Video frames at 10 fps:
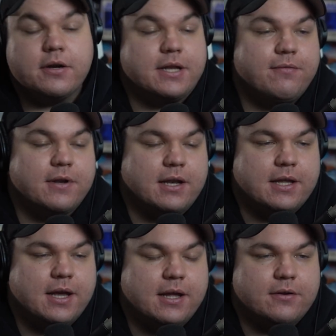no,
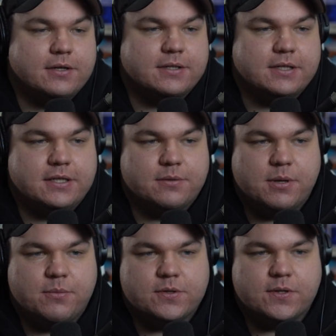definitely. Yeah, no, it doesn't need to
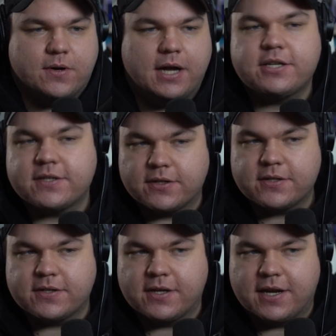be a musical. I just
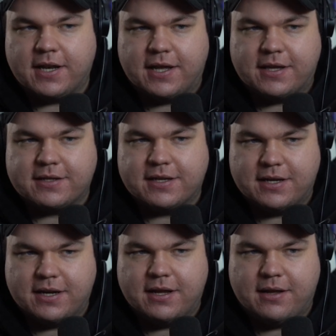also saw that like
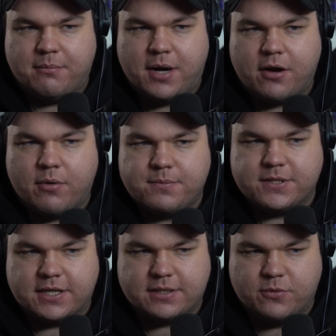the Mark
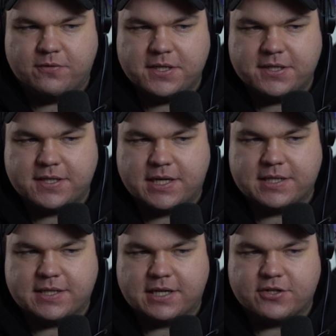Webb's next movie
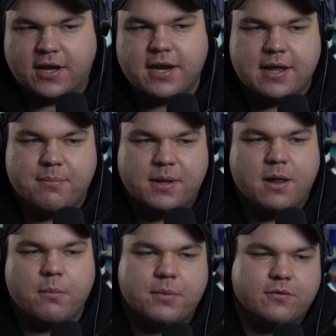stars like Johnny Depp,
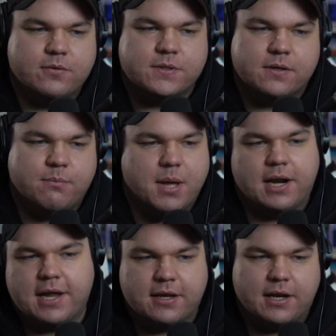Penelope Cruz, and
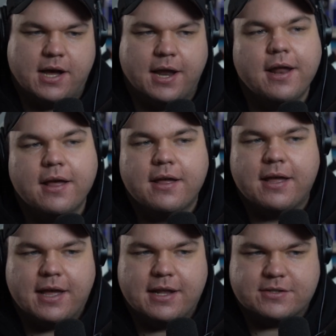Madeline Klein,
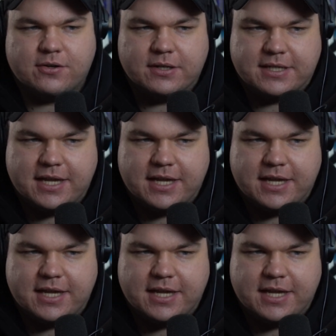and it's called Day